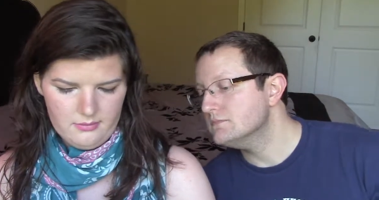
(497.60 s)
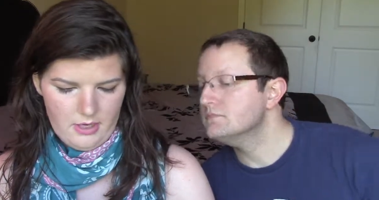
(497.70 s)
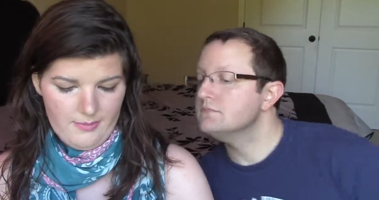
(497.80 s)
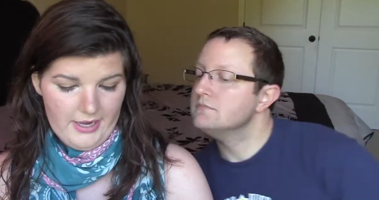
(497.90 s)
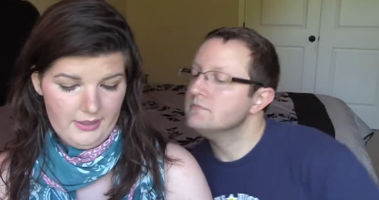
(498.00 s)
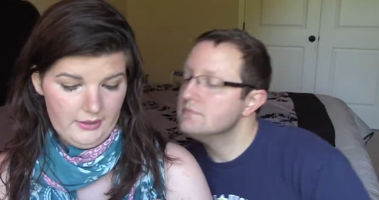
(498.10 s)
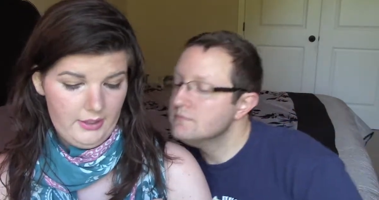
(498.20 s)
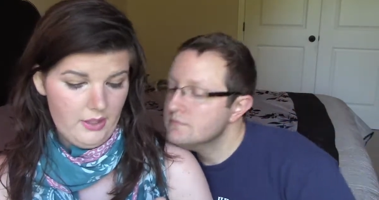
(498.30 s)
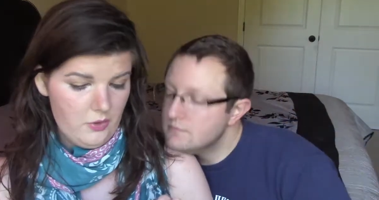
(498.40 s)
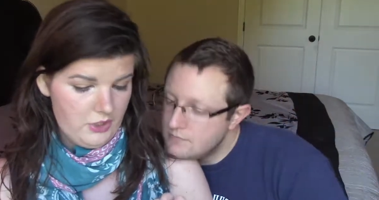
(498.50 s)

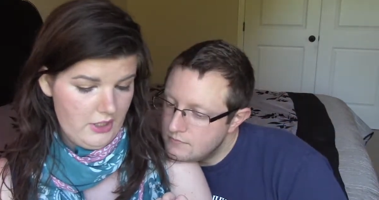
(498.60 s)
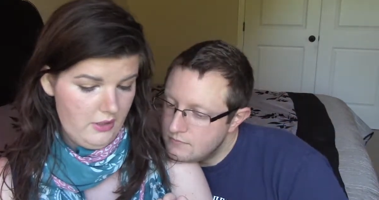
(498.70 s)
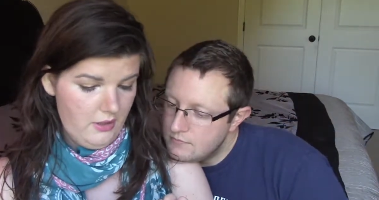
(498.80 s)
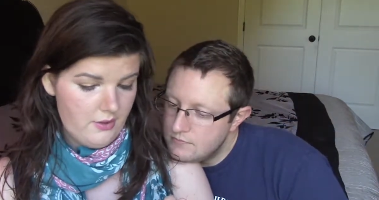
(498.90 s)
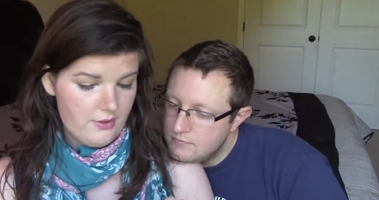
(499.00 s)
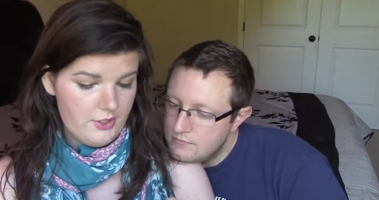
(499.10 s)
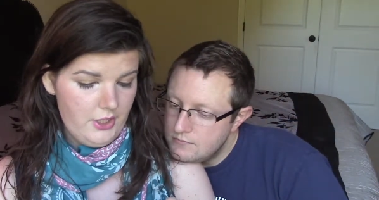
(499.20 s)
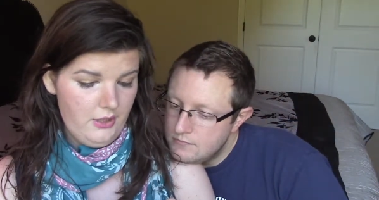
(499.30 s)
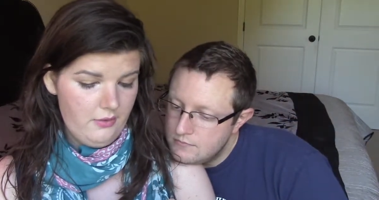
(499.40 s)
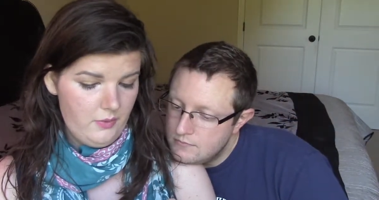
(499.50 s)
Speaker 1: apparently lotion,
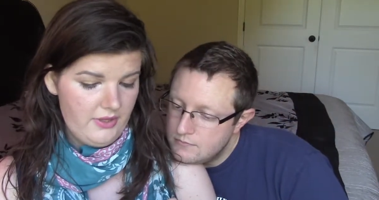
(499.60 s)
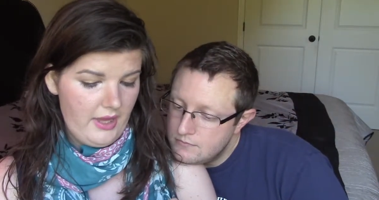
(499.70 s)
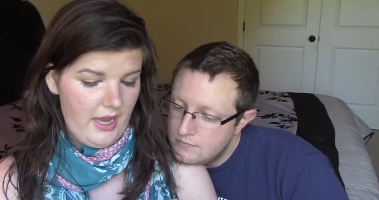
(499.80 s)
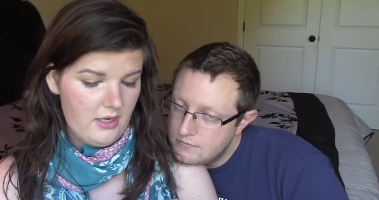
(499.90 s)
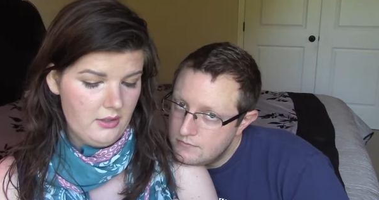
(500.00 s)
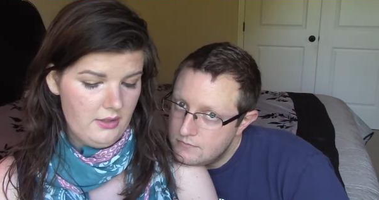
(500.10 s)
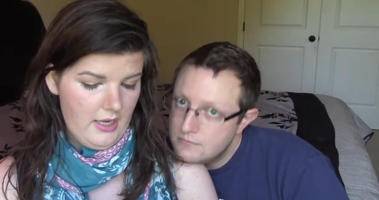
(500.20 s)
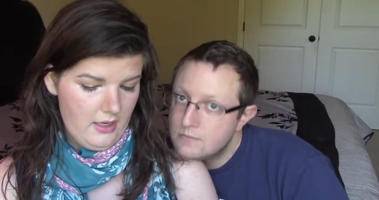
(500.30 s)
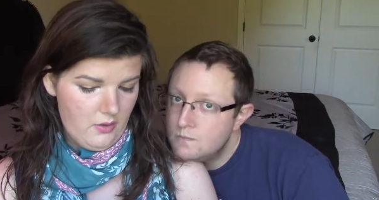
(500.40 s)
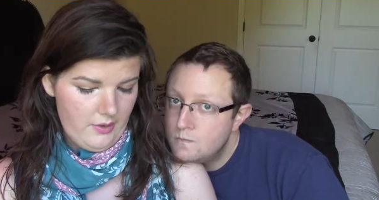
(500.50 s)
nourishing with candle
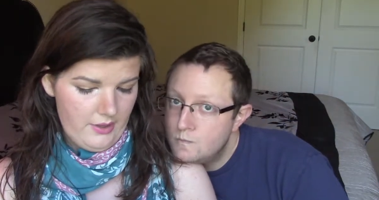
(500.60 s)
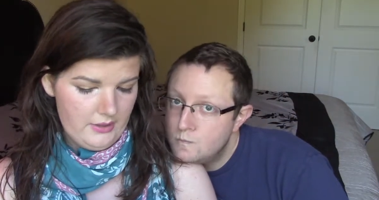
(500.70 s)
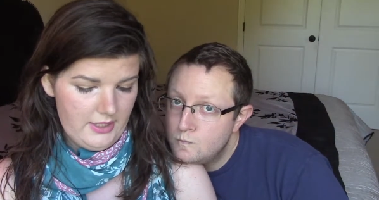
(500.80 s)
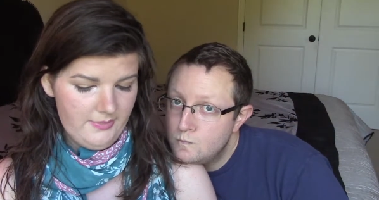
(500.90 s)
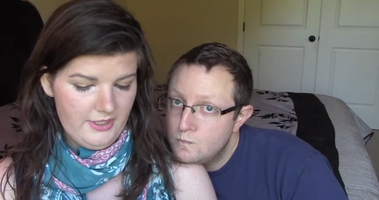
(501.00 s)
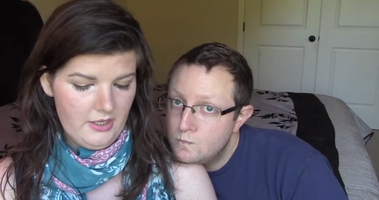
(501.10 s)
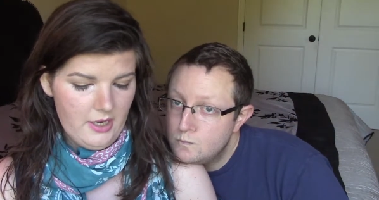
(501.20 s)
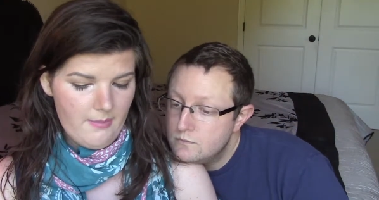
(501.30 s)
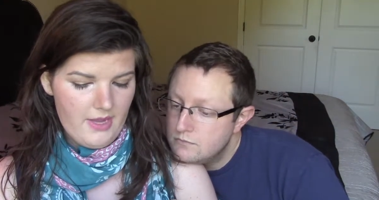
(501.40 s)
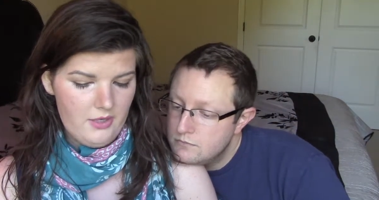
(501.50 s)
nut oil,
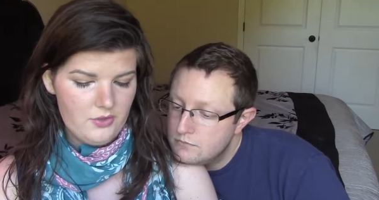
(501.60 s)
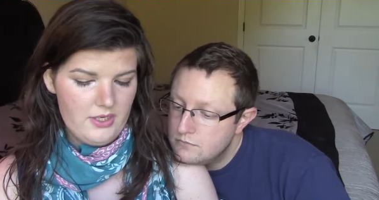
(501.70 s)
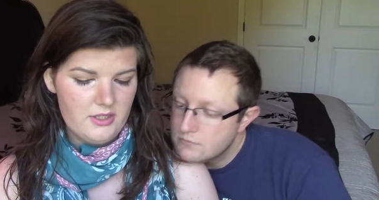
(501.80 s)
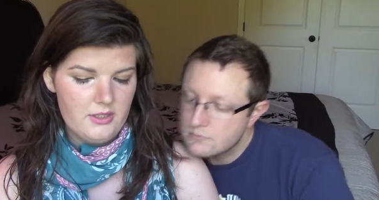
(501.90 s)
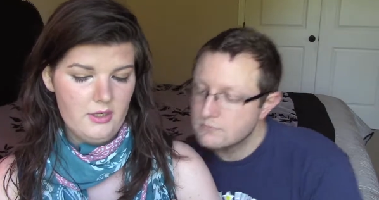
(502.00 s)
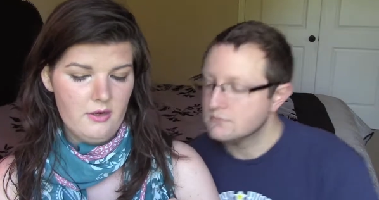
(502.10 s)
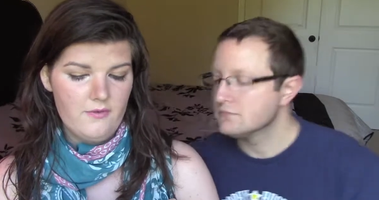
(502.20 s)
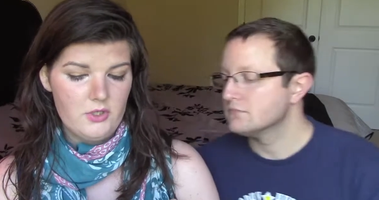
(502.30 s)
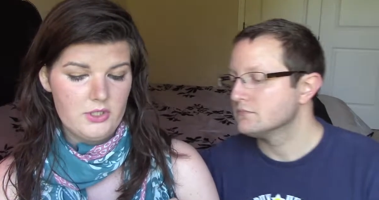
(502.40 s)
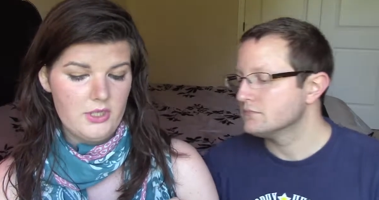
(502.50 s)
deeply penetrates
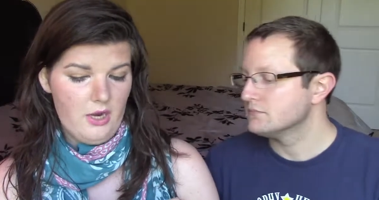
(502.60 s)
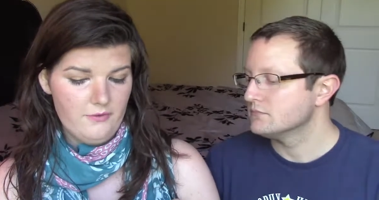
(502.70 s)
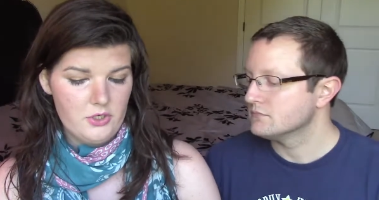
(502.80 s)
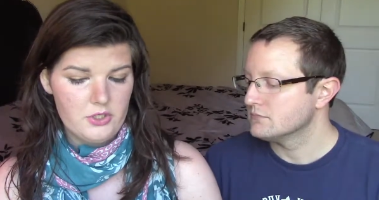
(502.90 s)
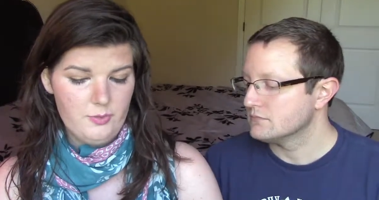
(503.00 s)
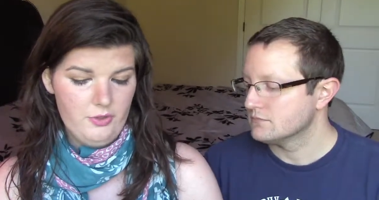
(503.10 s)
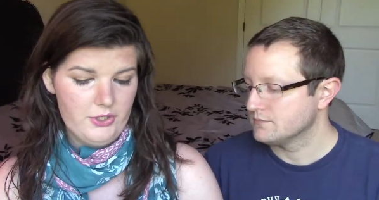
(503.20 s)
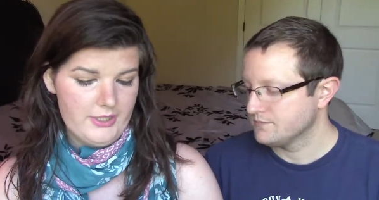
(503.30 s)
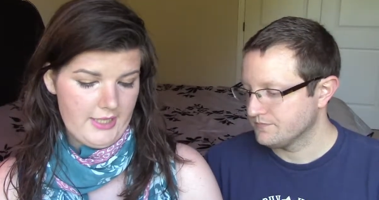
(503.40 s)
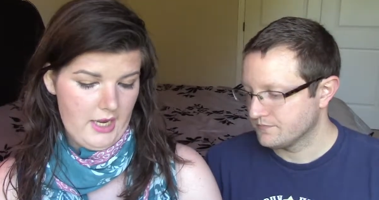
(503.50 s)
for softer,
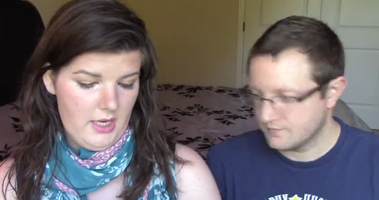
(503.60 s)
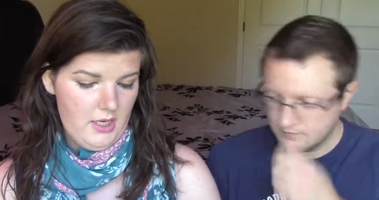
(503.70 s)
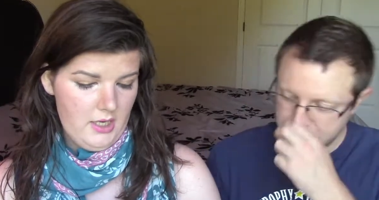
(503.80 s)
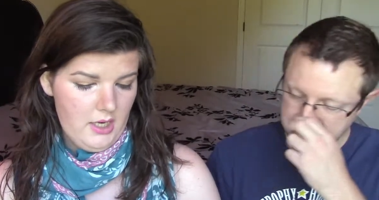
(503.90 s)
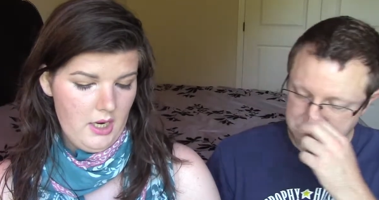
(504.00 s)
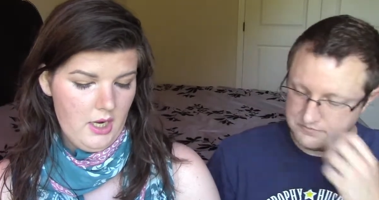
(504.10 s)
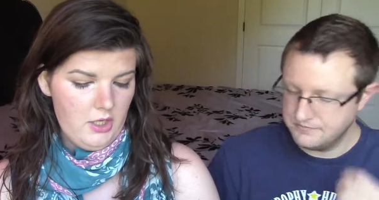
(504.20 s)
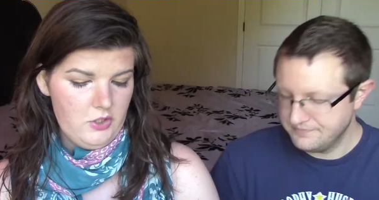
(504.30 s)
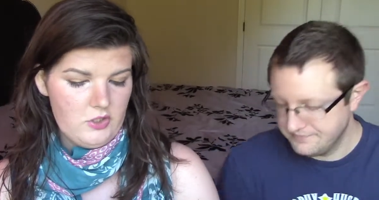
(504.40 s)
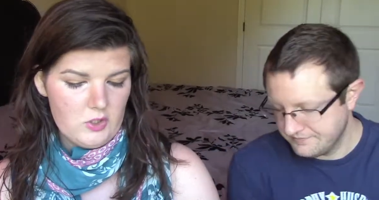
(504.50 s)
smoother skin. Mm.
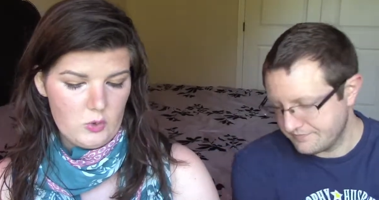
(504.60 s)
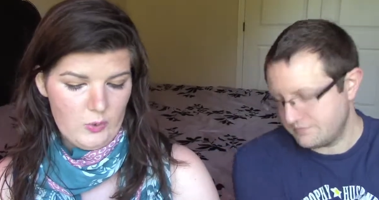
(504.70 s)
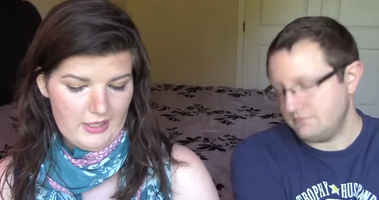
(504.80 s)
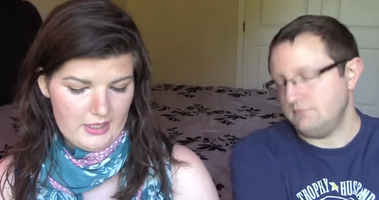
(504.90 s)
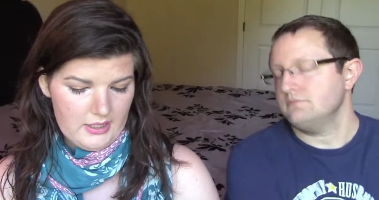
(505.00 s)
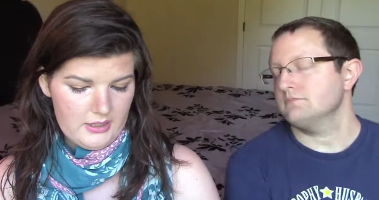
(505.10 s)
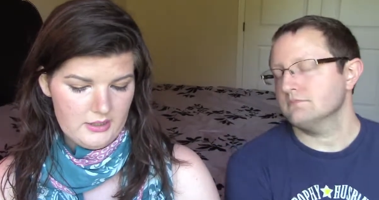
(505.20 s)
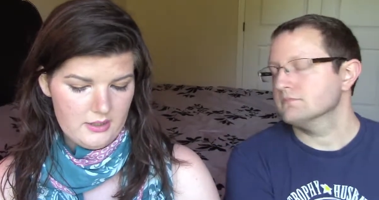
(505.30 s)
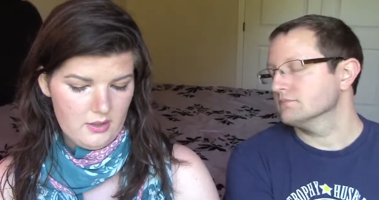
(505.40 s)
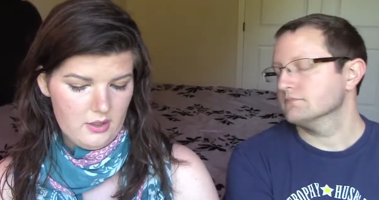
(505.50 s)
You
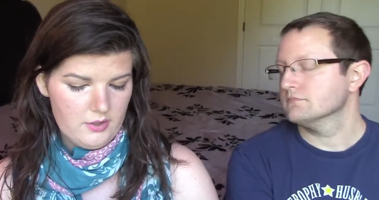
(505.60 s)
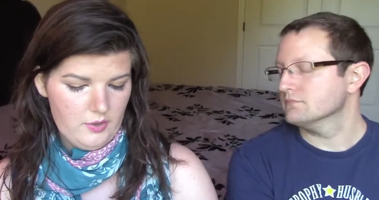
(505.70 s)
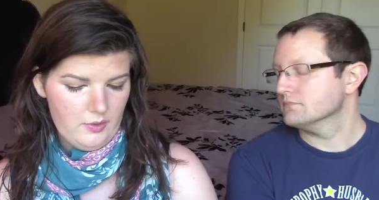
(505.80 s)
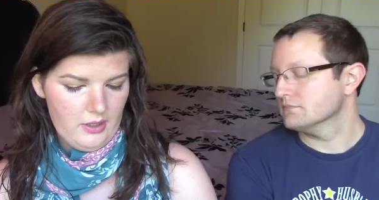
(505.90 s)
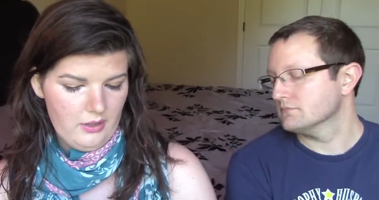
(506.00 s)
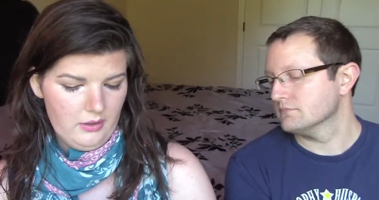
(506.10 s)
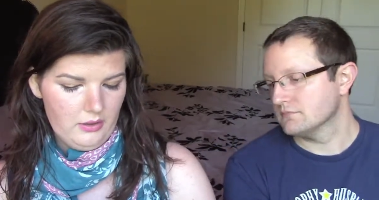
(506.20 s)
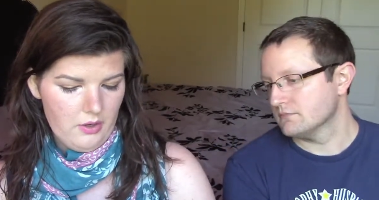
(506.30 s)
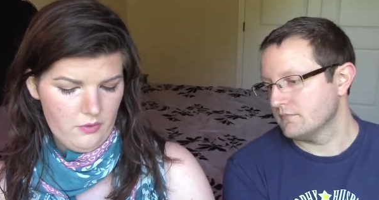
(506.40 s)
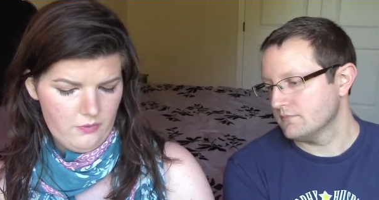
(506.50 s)
squeeze onto a
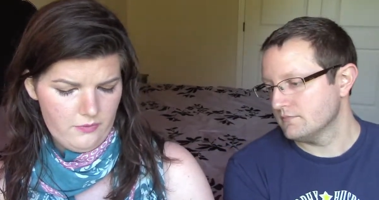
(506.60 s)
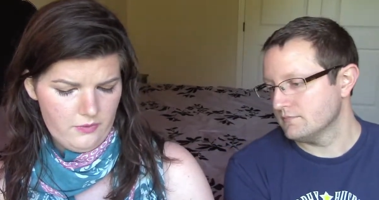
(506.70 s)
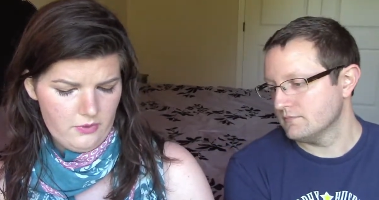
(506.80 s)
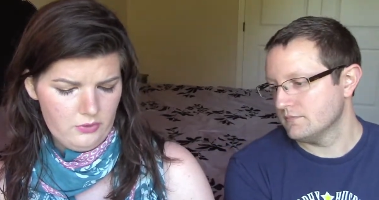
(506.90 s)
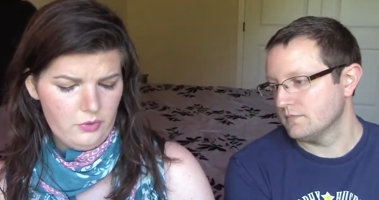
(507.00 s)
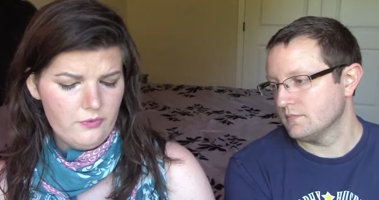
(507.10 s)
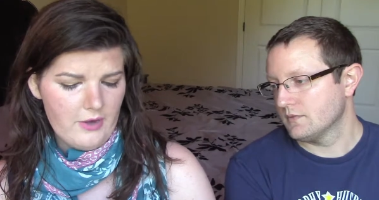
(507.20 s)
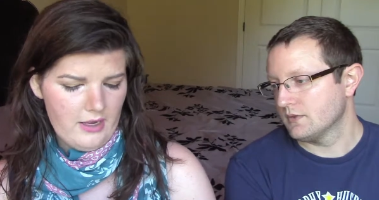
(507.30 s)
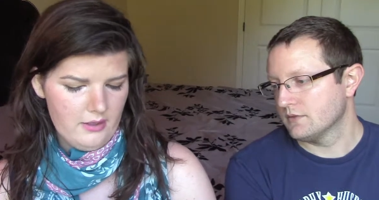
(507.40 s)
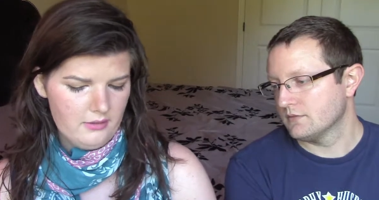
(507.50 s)
loaf loofah,